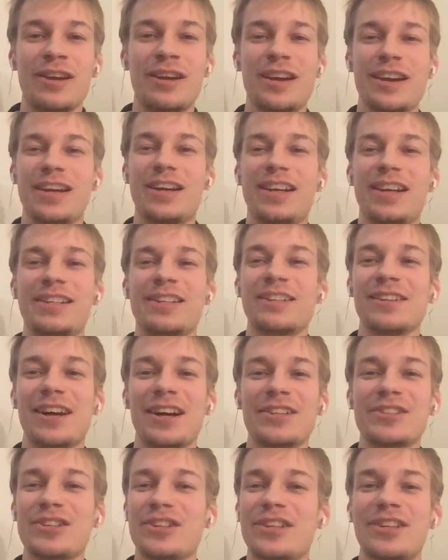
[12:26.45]
in
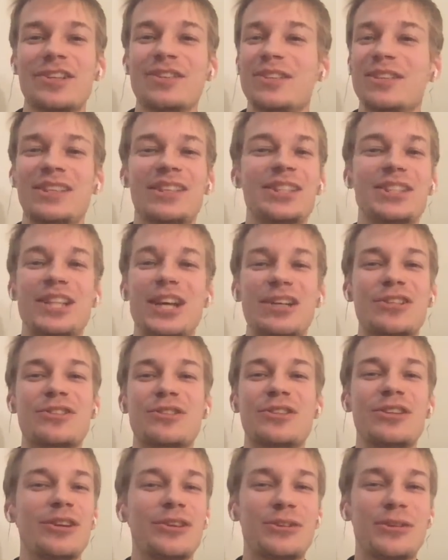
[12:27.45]
London in just
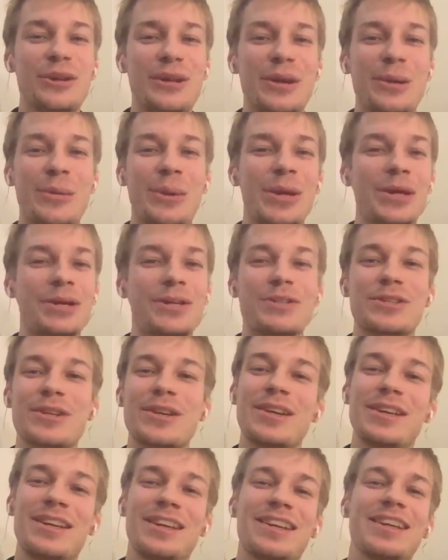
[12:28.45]
3 weeks.
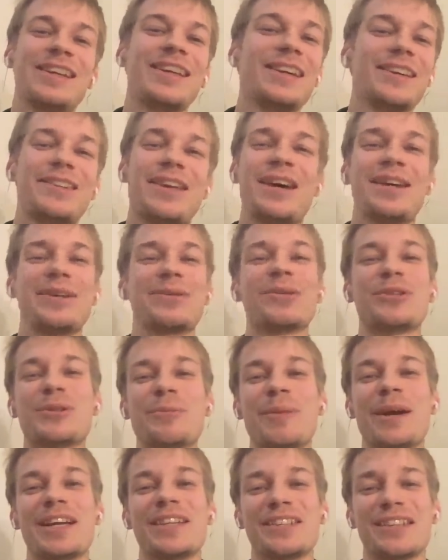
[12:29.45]
That was
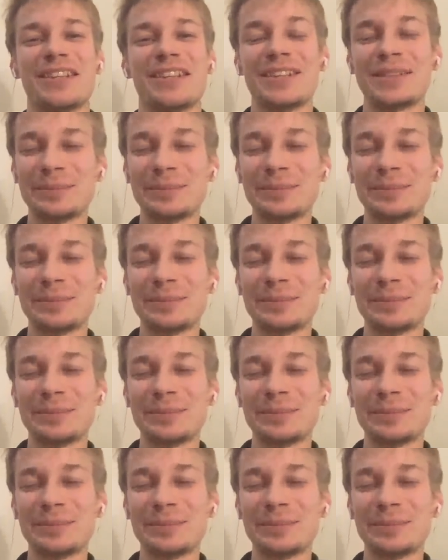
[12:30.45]
amazing.